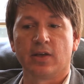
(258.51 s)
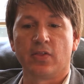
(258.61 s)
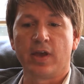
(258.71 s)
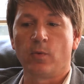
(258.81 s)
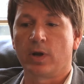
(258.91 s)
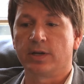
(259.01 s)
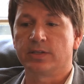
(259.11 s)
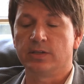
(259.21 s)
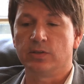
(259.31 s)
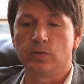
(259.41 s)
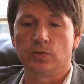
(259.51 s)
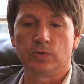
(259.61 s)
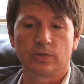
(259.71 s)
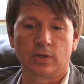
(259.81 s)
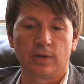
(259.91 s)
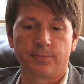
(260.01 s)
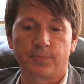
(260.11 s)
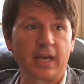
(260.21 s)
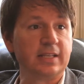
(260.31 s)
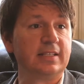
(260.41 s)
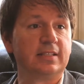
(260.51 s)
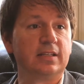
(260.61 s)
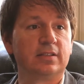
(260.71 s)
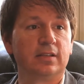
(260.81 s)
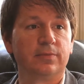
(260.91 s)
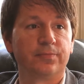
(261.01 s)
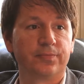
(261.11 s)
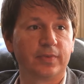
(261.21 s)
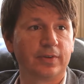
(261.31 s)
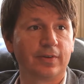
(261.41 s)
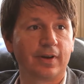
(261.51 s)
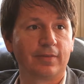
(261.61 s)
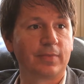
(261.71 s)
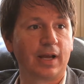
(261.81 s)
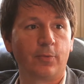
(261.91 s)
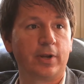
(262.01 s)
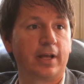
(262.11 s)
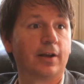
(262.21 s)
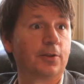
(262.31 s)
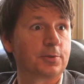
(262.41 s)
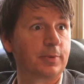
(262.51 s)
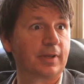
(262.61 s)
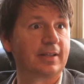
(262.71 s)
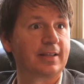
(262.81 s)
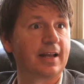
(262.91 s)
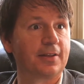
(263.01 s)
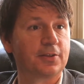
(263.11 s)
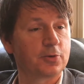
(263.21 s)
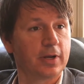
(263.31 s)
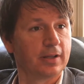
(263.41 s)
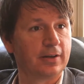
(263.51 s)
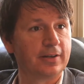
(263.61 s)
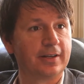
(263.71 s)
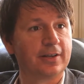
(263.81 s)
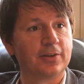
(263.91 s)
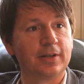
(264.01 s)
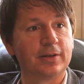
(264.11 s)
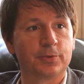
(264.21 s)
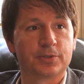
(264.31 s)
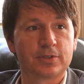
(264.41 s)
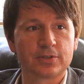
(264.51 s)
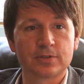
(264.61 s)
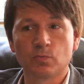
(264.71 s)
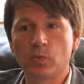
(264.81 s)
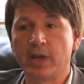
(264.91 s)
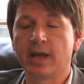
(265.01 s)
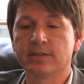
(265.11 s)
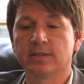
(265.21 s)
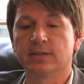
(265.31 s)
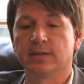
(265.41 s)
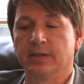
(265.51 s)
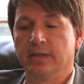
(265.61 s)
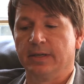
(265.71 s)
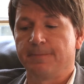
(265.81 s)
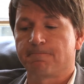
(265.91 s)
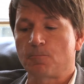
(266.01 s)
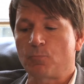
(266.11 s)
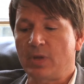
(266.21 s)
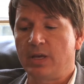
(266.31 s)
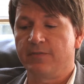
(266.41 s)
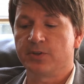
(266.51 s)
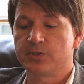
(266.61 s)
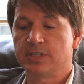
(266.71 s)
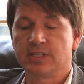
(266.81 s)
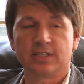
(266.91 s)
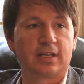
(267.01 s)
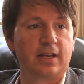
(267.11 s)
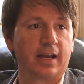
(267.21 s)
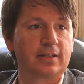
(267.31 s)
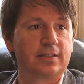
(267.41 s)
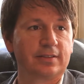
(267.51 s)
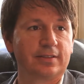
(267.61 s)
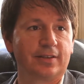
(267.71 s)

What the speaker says: they wanted to use AC/DC, Highway to Hell or something like that in the trailer, and it was just, we had to. If there's a disconnect,